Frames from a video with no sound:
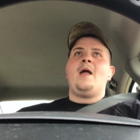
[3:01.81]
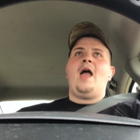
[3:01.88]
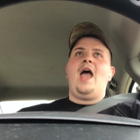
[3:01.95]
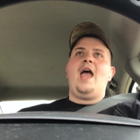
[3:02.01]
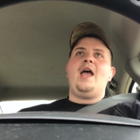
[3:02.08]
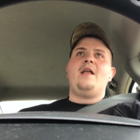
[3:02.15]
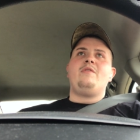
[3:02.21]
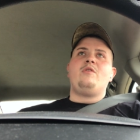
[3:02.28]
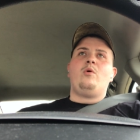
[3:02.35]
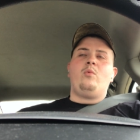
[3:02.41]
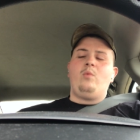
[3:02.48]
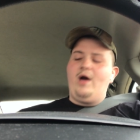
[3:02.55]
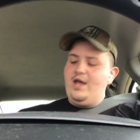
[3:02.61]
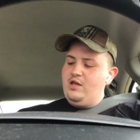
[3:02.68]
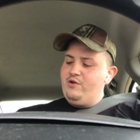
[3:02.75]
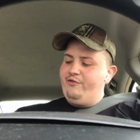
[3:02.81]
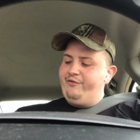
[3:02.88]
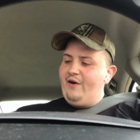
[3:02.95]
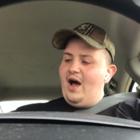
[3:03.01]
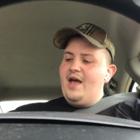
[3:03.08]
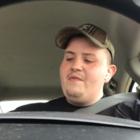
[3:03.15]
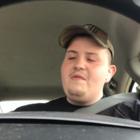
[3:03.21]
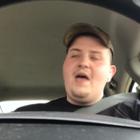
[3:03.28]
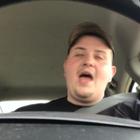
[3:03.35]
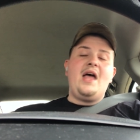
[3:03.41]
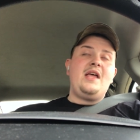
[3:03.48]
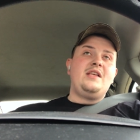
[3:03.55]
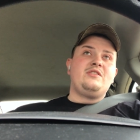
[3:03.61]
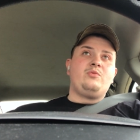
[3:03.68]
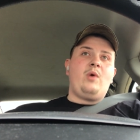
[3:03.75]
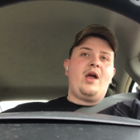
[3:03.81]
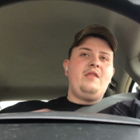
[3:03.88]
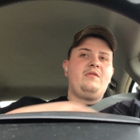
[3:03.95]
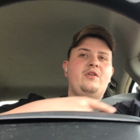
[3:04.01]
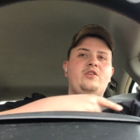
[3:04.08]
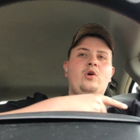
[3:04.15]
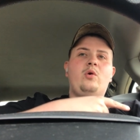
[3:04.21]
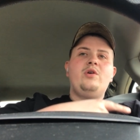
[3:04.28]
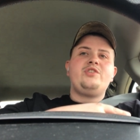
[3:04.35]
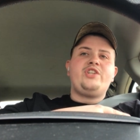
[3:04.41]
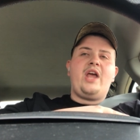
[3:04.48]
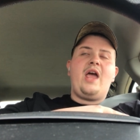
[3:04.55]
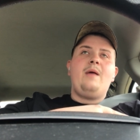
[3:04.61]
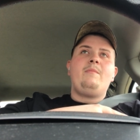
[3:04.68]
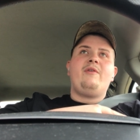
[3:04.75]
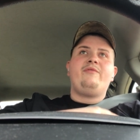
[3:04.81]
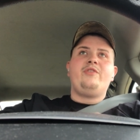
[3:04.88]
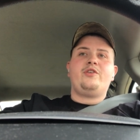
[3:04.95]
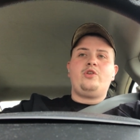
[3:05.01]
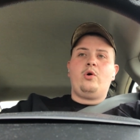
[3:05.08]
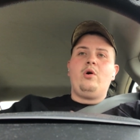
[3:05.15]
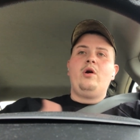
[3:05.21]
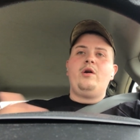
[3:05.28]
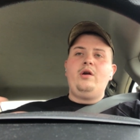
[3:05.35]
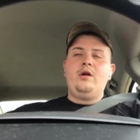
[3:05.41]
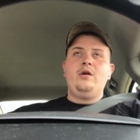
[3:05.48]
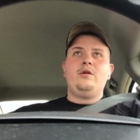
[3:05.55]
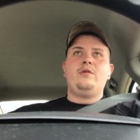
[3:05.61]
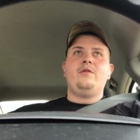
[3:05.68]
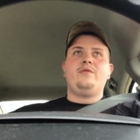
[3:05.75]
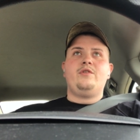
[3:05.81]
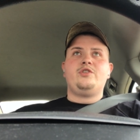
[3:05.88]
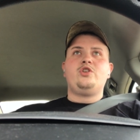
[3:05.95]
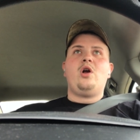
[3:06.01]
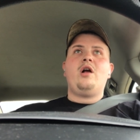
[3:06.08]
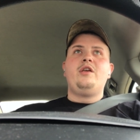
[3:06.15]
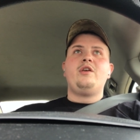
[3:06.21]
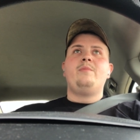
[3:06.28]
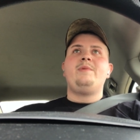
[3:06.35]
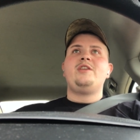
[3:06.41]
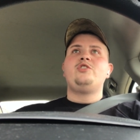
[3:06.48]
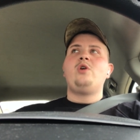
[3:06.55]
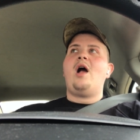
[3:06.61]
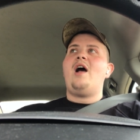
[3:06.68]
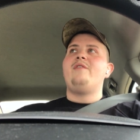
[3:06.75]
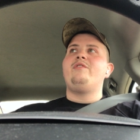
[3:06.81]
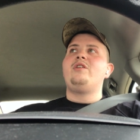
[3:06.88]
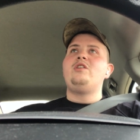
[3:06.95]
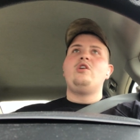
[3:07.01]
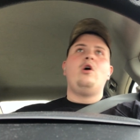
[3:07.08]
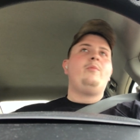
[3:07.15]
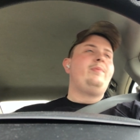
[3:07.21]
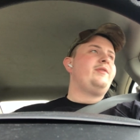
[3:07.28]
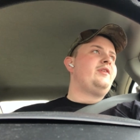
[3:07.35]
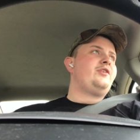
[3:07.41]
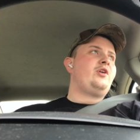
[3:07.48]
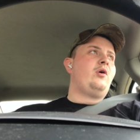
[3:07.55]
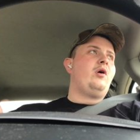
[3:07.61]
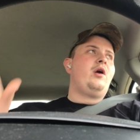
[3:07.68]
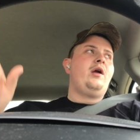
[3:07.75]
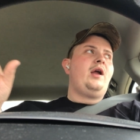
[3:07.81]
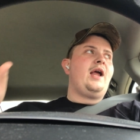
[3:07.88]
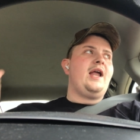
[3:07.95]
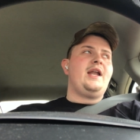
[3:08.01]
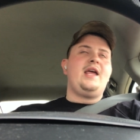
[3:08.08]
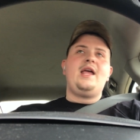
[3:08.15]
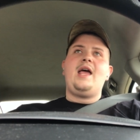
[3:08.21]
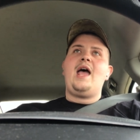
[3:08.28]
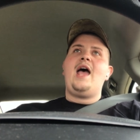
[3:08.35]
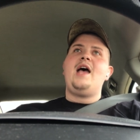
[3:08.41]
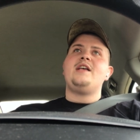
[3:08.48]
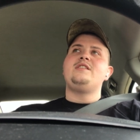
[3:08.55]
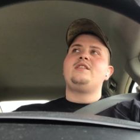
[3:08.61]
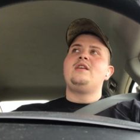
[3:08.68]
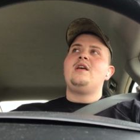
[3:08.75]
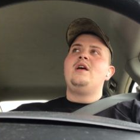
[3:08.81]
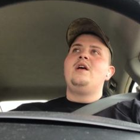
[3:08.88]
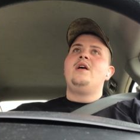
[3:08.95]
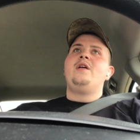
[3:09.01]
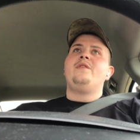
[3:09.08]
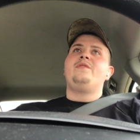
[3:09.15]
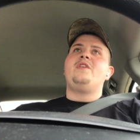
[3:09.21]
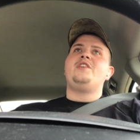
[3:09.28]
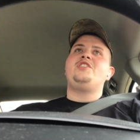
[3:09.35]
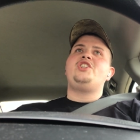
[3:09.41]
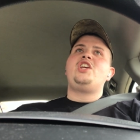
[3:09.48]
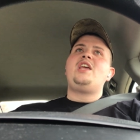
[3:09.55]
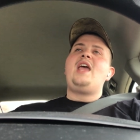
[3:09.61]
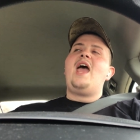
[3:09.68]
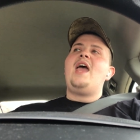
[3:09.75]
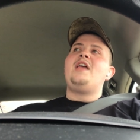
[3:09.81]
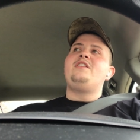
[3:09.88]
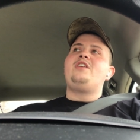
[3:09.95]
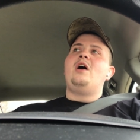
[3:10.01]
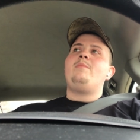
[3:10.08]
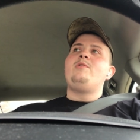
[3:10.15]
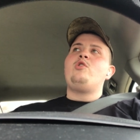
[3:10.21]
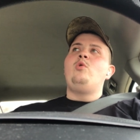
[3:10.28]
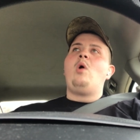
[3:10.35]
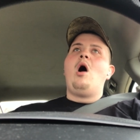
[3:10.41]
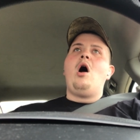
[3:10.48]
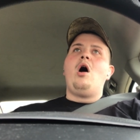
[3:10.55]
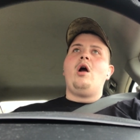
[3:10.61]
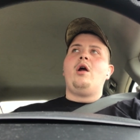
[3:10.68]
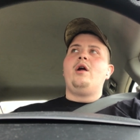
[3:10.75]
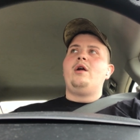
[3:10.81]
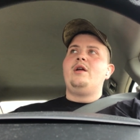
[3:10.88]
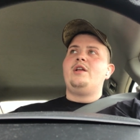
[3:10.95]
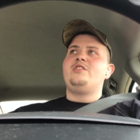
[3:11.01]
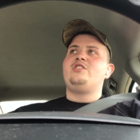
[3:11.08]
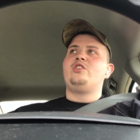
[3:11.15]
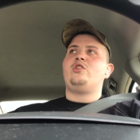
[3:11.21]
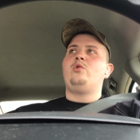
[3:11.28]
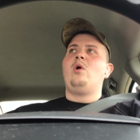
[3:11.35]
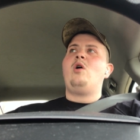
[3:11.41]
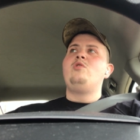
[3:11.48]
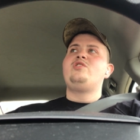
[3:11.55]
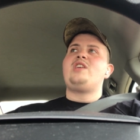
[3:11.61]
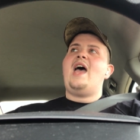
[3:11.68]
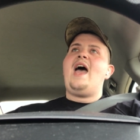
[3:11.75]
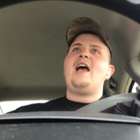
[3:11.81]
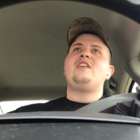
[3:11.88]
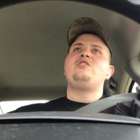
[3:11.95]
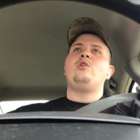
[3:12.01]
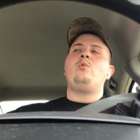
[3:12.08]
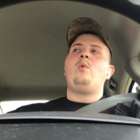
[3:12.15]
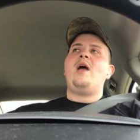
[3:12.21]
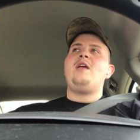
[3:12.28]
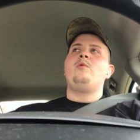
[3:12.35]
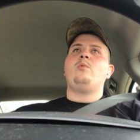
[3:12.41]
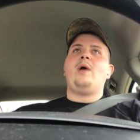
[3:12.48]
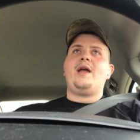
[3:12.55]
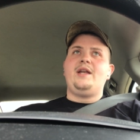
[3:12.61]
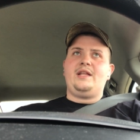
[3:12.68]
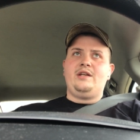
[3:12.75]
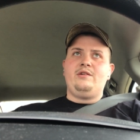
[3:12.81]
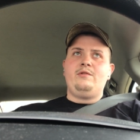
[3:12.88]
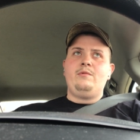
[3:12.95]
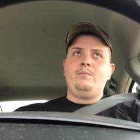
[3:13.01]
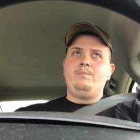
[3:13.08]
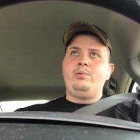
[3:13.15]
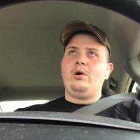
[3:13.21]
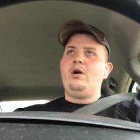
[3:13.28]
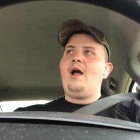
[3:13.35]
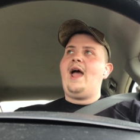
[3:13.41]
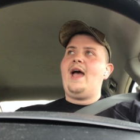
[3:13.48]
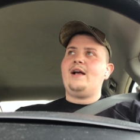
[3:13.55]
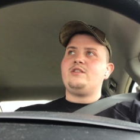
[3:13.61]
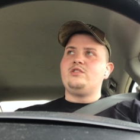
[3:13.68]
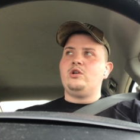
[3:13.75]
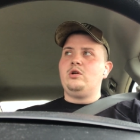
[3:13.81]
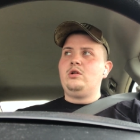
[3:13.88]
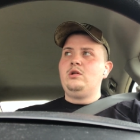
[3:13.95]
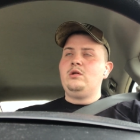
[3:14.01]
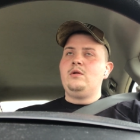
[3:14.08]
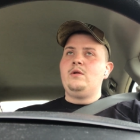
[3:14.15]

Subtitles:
And the way you find that is right in the door jamb of the truck you'll be driving. You open the door and it has the GAWR. It's the gross axle weight rating per axle.